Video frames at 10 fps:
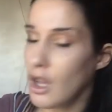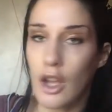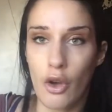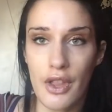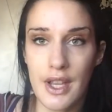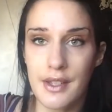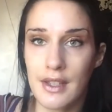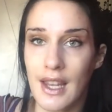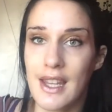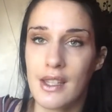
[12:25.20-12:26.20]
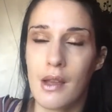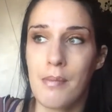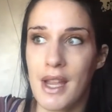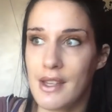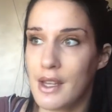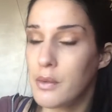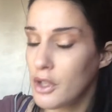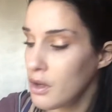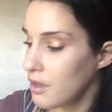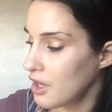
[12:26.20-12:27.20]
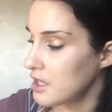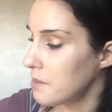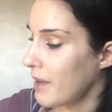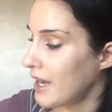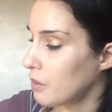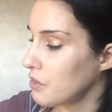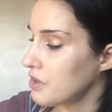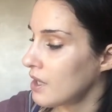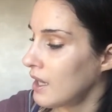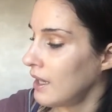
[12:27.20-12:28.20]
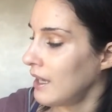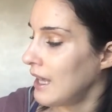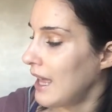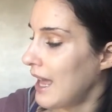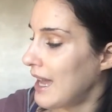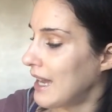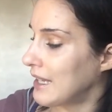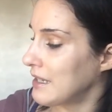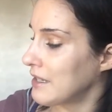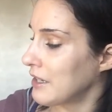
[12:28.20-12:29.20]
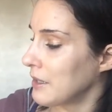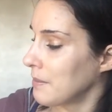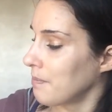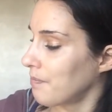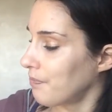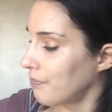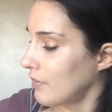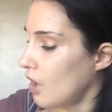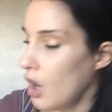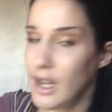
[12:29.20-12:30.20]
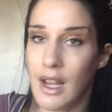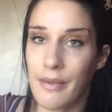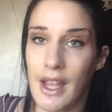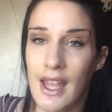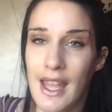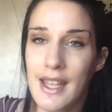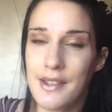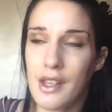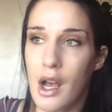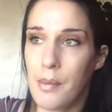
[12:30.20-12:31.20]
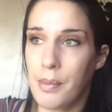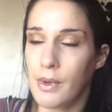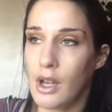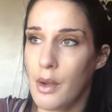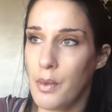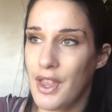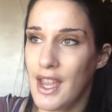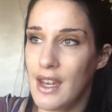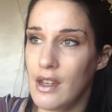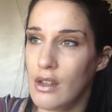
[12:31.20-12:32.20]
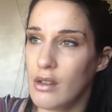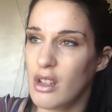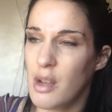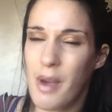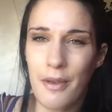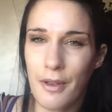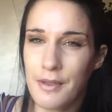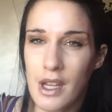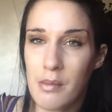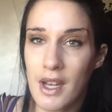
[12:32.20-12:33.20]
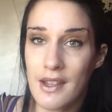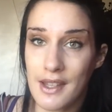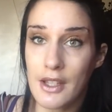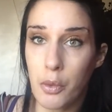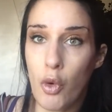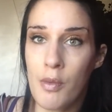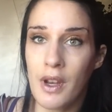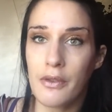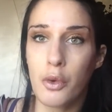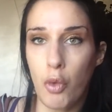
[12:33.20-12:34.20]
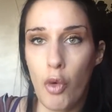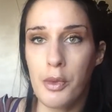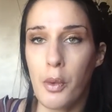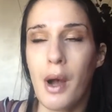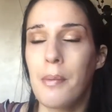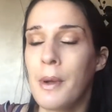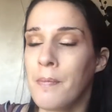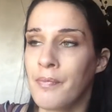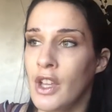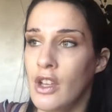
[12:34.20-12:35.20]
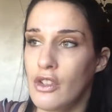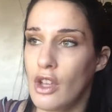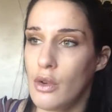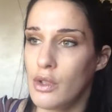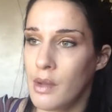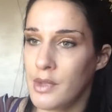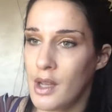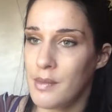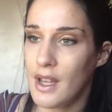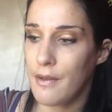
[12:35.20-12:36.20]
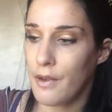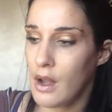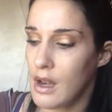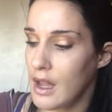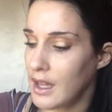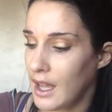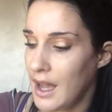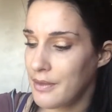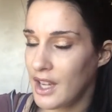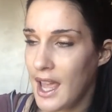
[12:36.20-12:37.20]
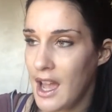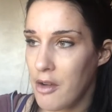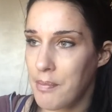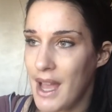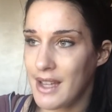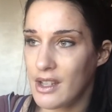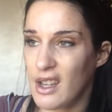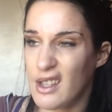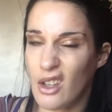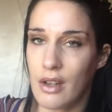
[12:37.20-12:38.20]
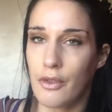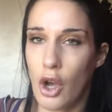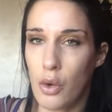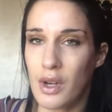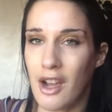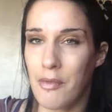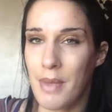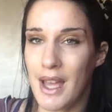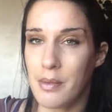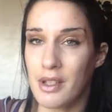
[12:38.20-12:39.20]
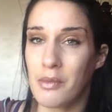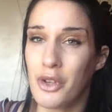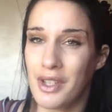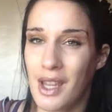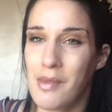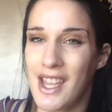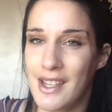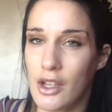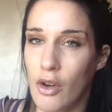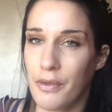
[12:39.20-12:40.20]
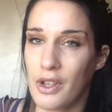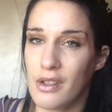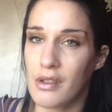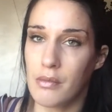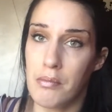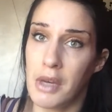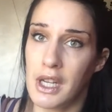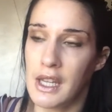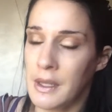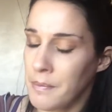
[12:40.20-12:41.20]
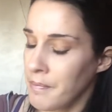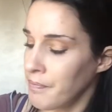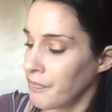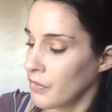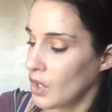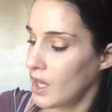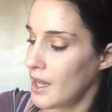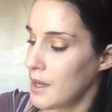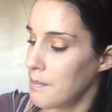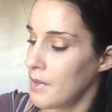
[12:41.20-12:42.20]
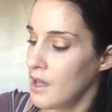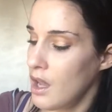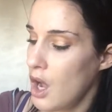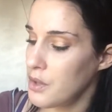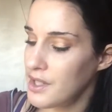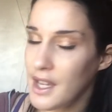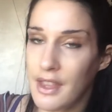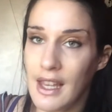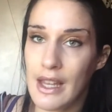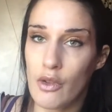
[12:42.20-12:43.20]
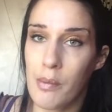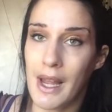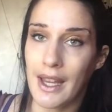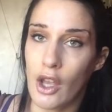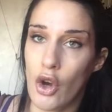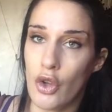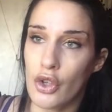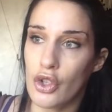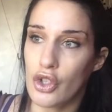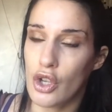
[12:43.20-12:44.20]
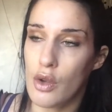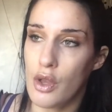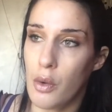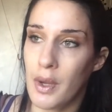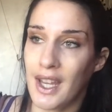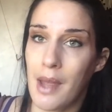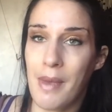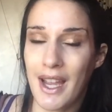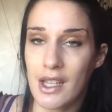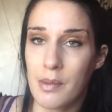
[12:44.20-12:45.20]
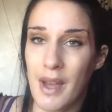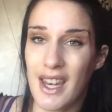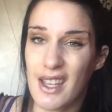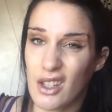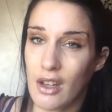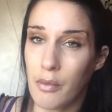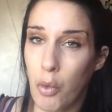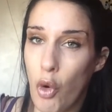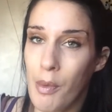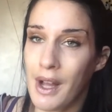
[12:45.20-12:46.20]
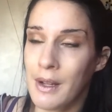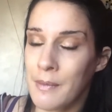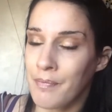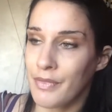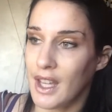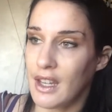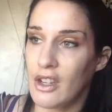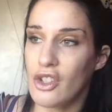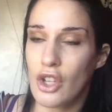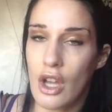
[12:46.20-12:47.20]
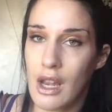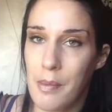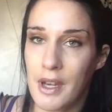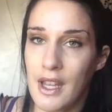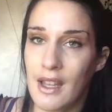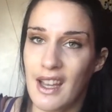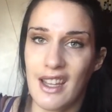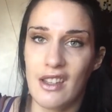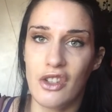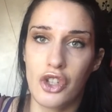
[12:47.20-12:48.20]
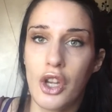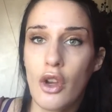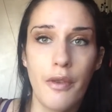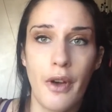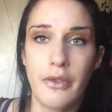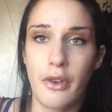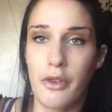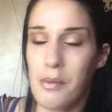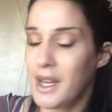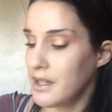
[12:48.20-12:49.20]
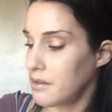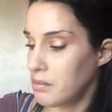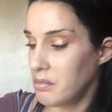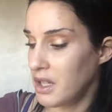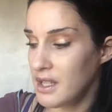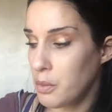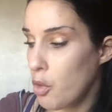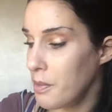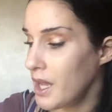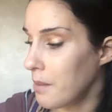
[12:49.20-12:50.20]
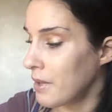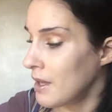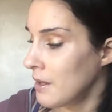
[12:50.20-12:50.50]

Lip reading: I got this and it's amazing. It was only £30 and I love it. It heats up like within about 15 minutes. It's warm enough to warm you up. So sometimes if I like have to get out of bed and it's kind of cold out of bed because I'm trying to keep the heating off because money, I'll stick the electric blanket on so that when I get back into bed, it's kind of warmer and I can just curl up in it and turn it off after a few minutes. It's warmed me up.